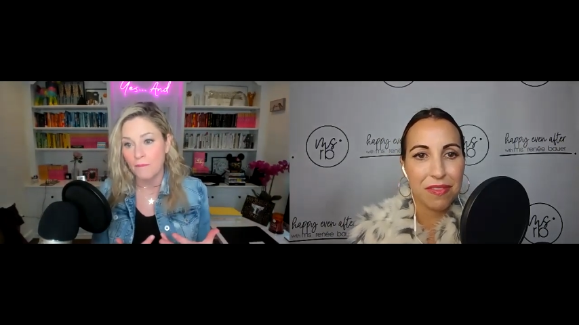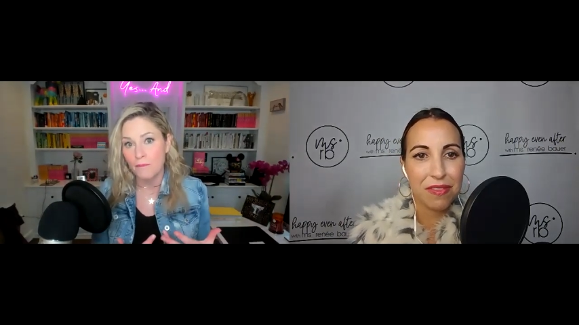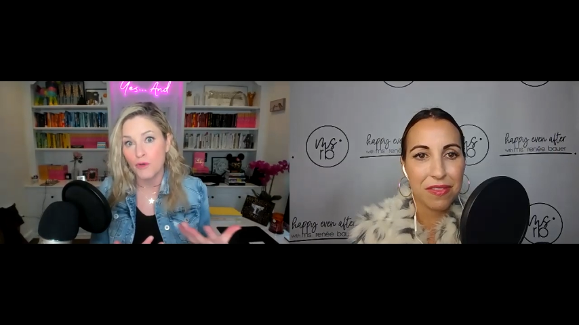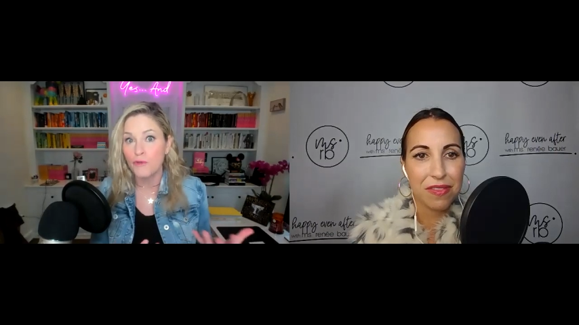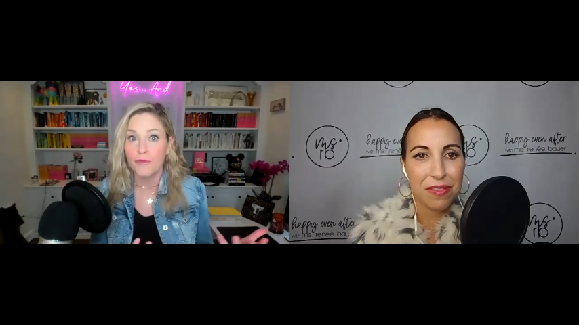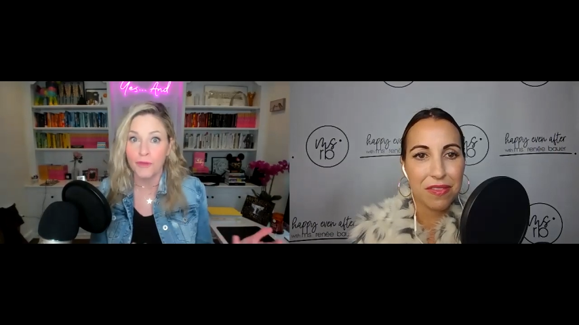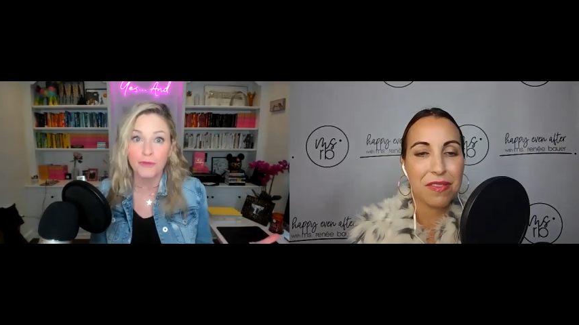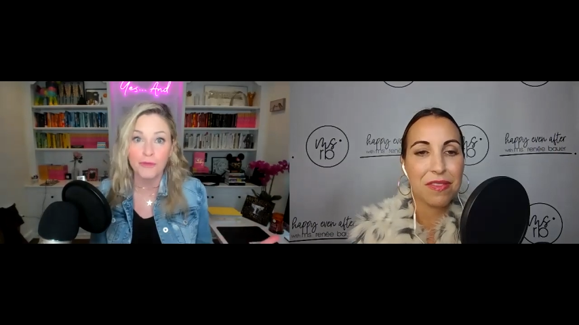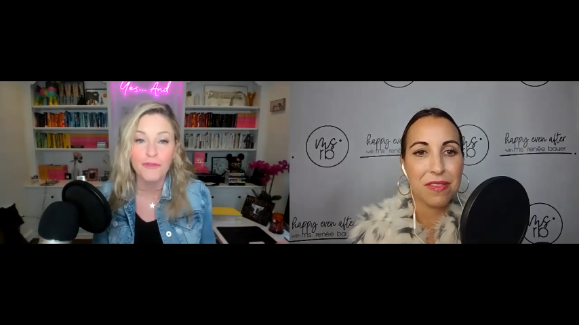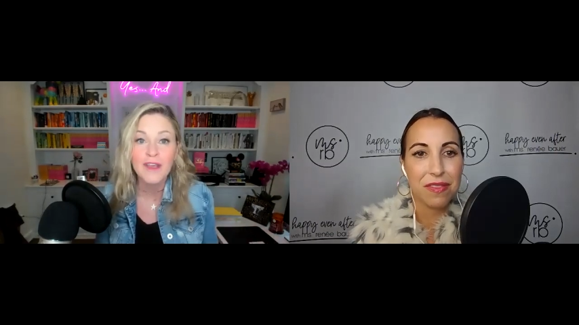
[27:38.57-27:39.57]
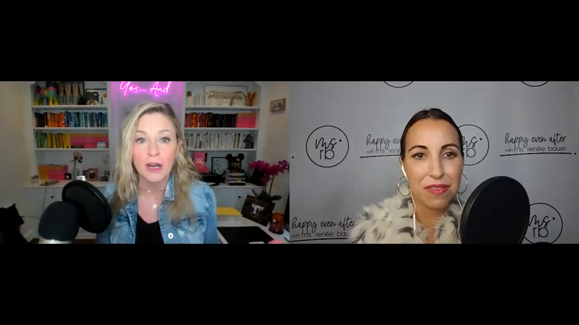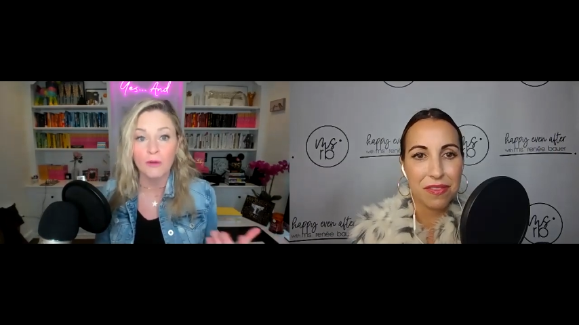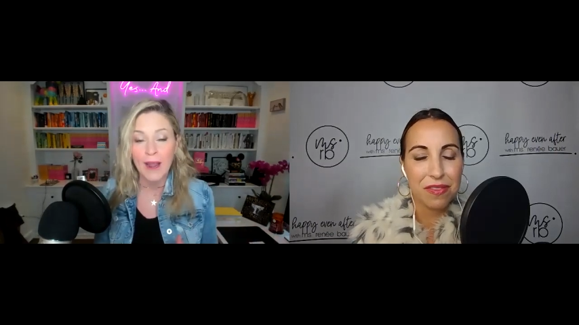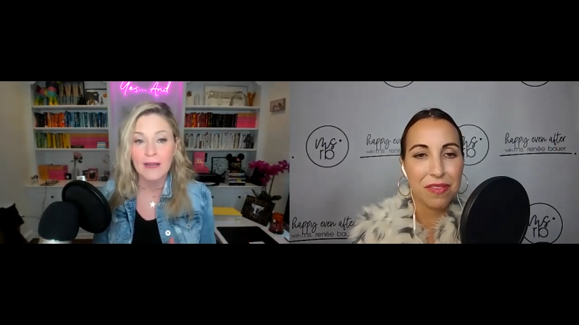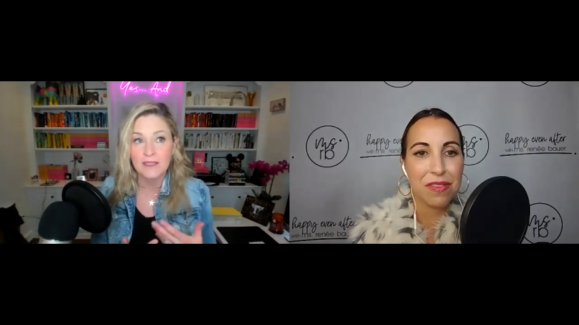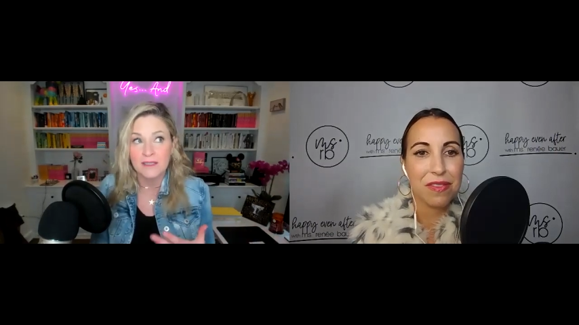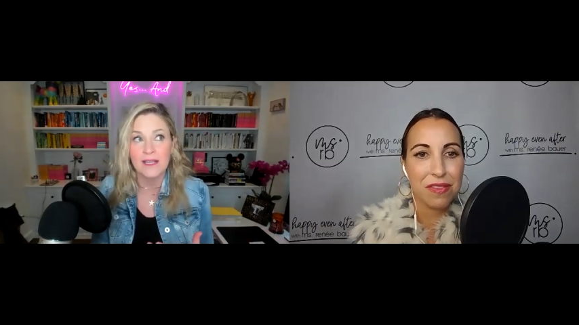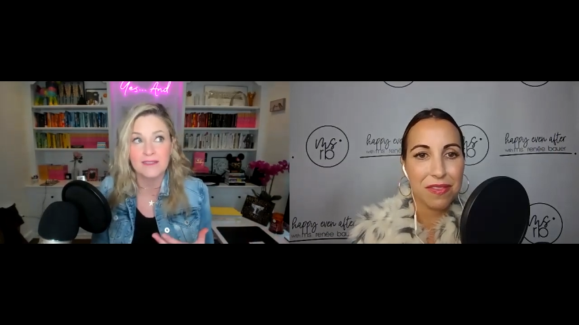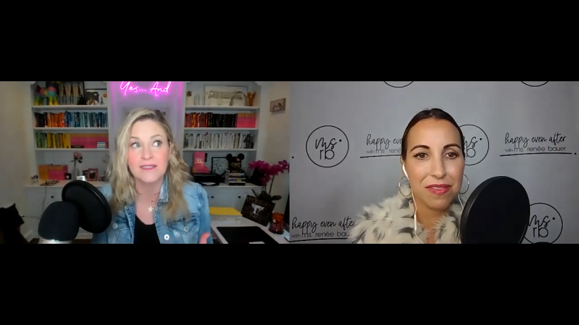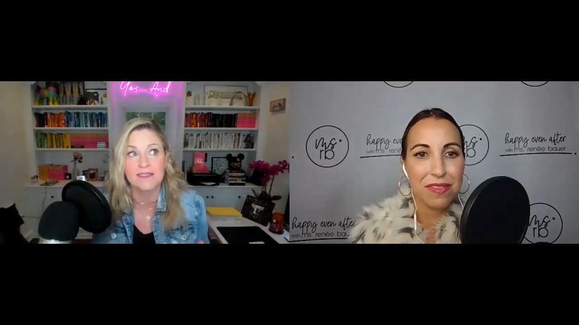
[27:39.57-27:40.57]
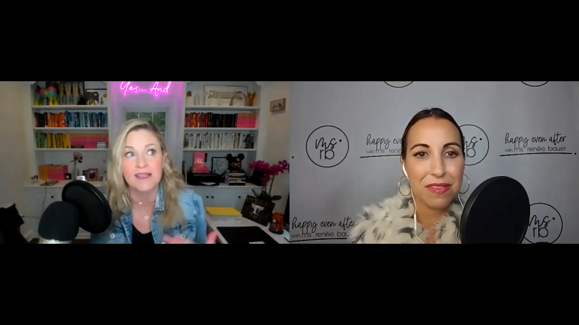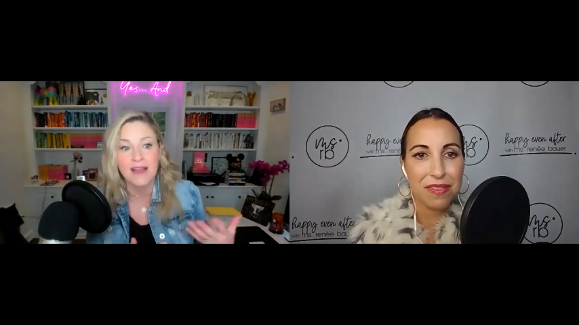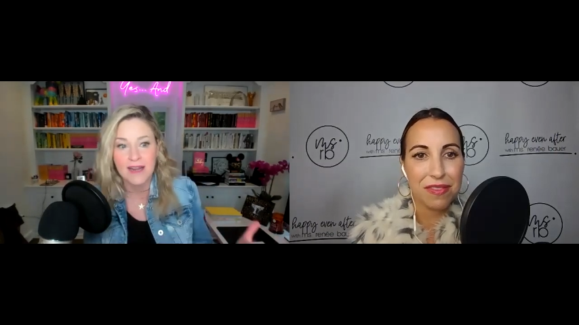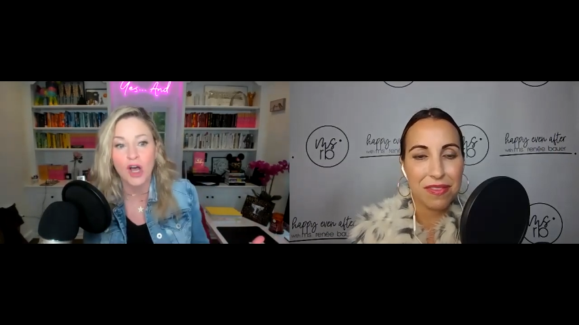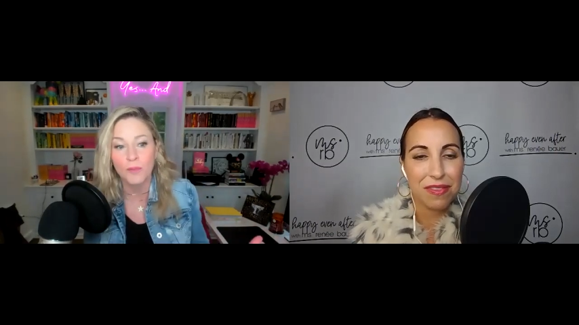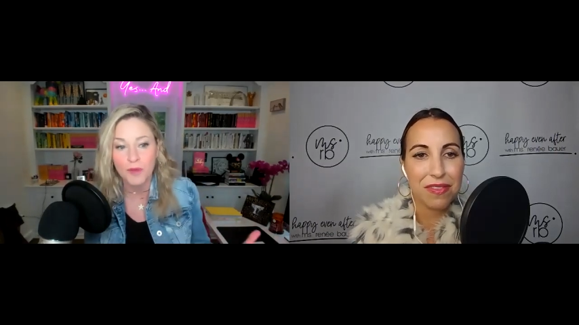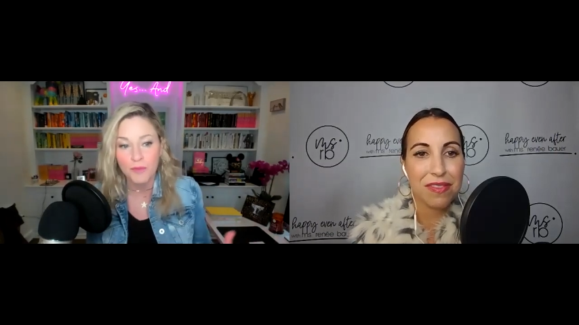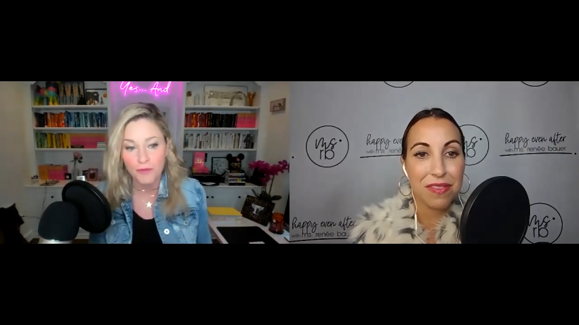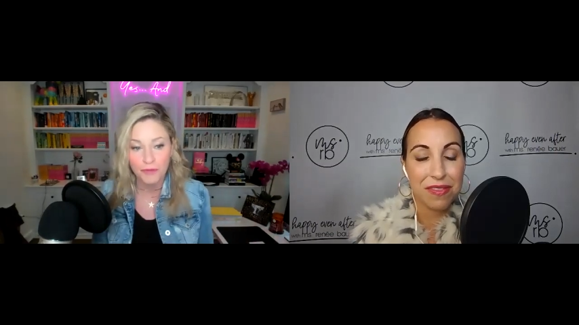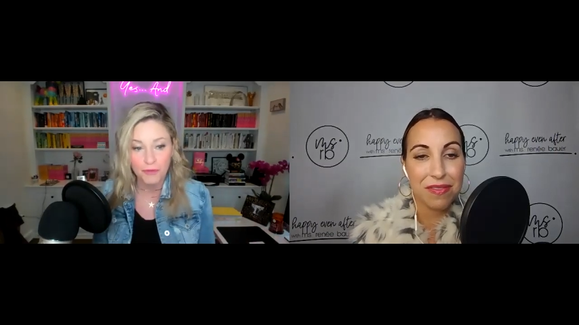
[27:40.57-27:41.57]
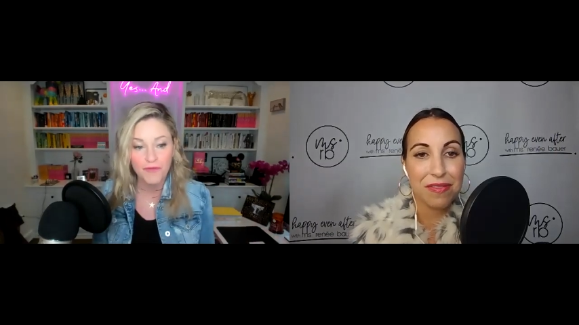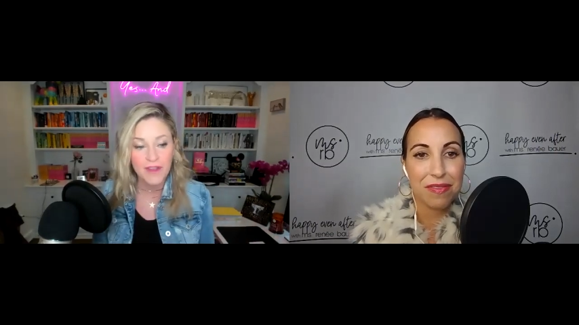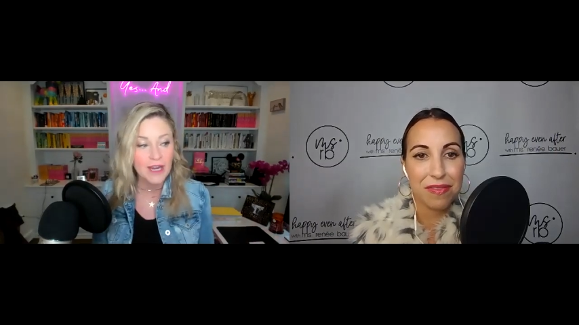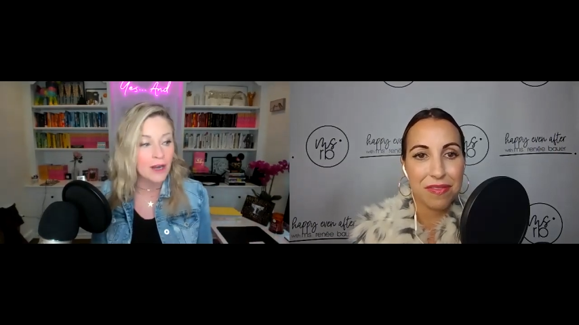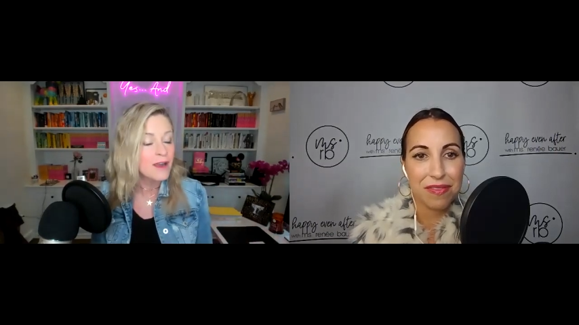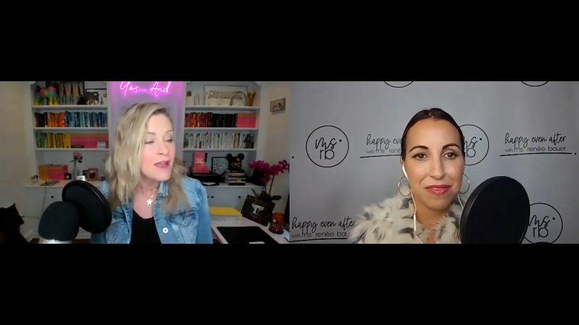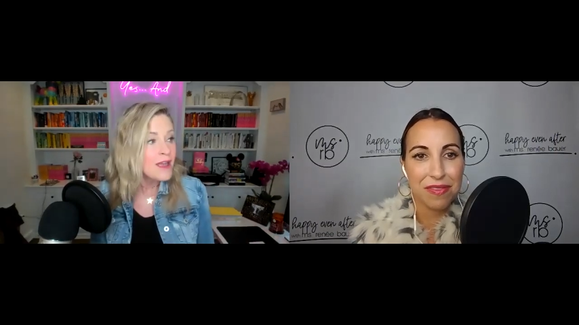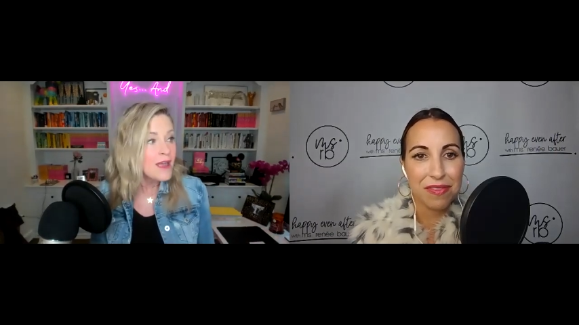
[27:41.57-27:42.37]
Speaker 1: move through fear right D- is designed to help you move through fear